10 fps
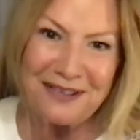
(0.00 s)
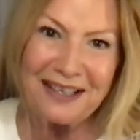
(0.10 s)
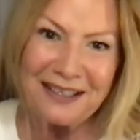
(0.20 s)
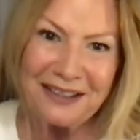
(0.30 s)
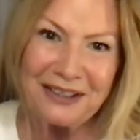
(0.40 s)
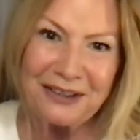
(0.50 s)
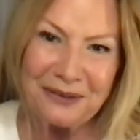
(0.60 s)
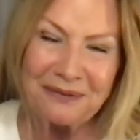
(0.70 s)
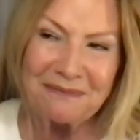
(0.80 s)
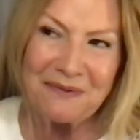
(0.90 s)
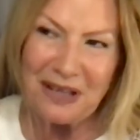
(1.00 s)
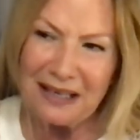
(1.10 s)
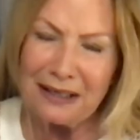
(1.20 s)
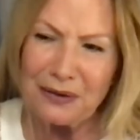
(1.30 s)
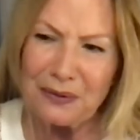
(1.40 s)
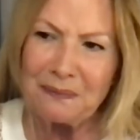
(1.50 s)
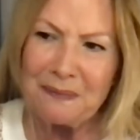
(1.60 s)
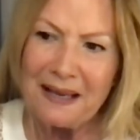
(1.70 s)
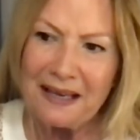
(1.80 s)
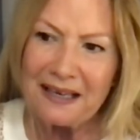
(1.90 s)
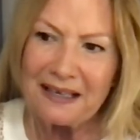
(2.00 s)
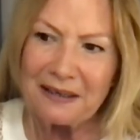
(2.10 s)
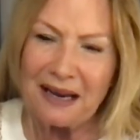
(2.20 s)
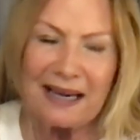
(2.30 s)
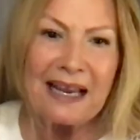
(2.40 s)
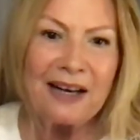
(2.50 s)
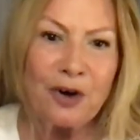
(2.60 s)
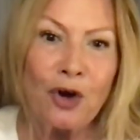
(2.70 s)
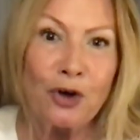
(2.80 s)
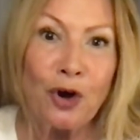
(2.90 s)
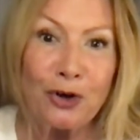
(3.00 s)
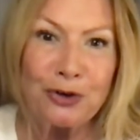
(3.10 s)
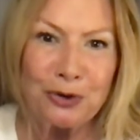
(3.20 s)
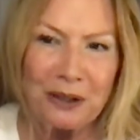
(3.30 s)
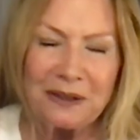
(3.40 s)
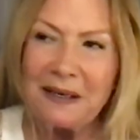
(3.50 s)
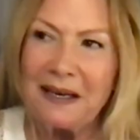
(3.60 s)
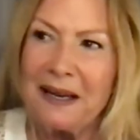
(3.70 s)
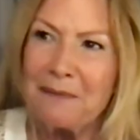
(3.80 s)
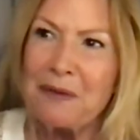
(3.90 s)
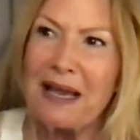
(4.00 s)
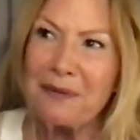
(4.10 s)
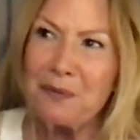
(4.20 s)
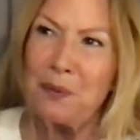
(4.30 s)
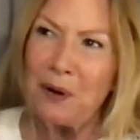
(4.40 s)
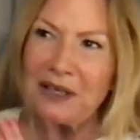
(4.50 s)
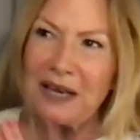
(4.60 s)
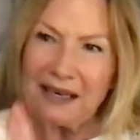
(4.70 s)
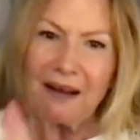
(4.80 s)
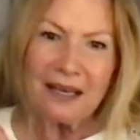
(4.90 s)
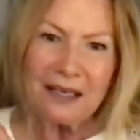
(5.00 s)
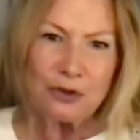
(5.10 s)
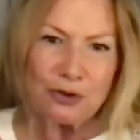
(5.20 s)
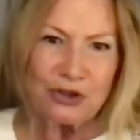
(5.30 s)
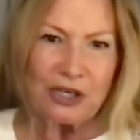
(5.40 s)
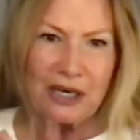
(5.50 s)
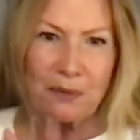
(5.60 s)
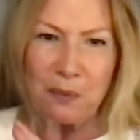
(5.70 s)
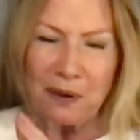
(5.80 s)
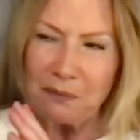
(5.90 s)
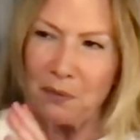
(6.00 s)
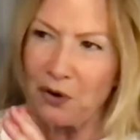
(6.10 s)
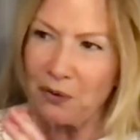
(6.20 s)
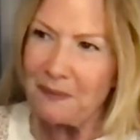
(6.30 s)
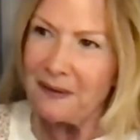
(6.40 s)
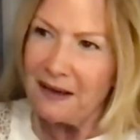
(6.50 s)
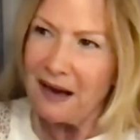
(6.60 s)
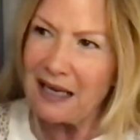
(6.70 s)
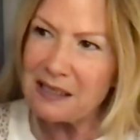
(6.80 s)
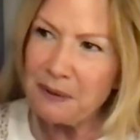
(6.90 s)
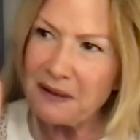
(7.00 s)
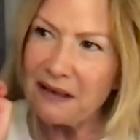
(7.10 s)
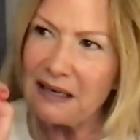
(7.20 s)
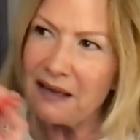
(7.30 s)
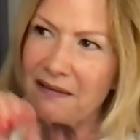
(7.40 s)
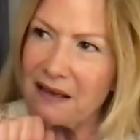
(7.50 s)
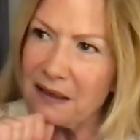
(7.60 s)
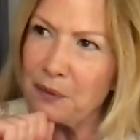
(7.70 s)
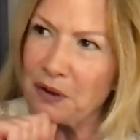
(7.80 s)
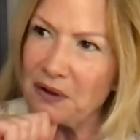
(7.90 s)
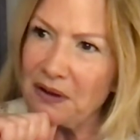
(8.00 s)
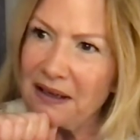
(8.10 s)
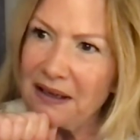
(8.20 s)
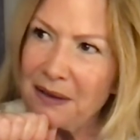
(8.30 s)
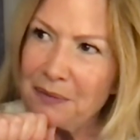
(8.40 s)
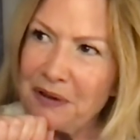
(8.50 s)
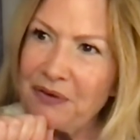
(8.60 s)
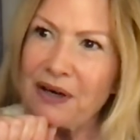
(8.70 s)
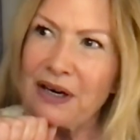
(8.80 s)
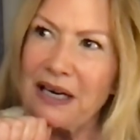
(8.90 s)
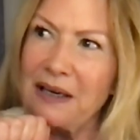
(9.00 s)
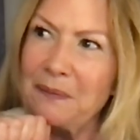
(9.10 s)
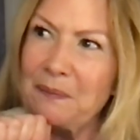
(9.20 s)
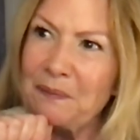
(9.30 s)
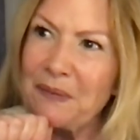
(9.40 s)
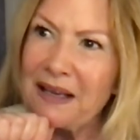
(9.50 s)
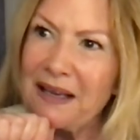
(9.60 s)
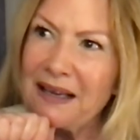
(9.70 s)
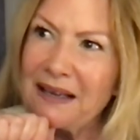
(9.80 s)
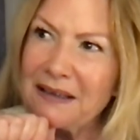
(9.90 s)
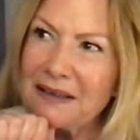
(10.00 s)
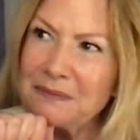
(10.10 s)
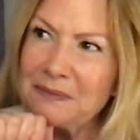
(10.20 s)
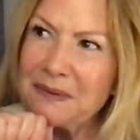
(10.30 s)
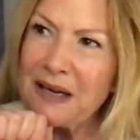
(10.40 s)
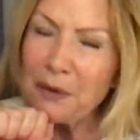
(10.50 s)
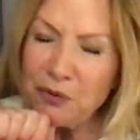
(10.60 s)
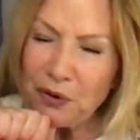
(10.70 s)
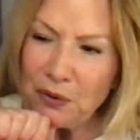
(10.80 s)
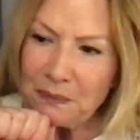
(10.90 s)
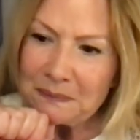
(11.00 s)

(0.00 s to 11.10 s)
Thank you. Thank you. I cannot not do it. But I'd like to share one more aspect that I think will be very helpful.